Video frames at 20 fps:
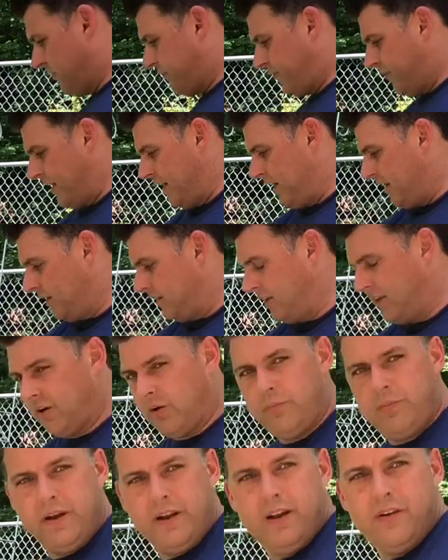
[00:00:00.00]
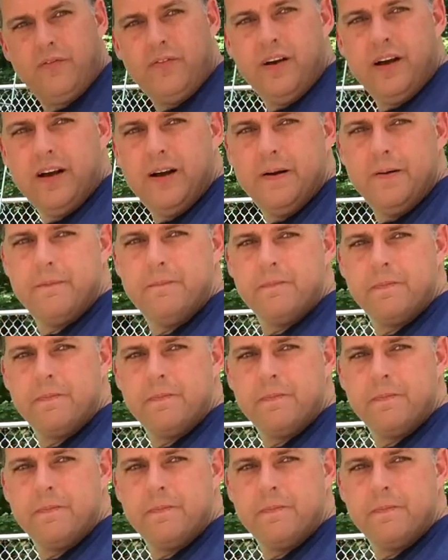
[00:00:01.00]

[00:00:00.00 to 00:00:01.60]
to feed a little bit of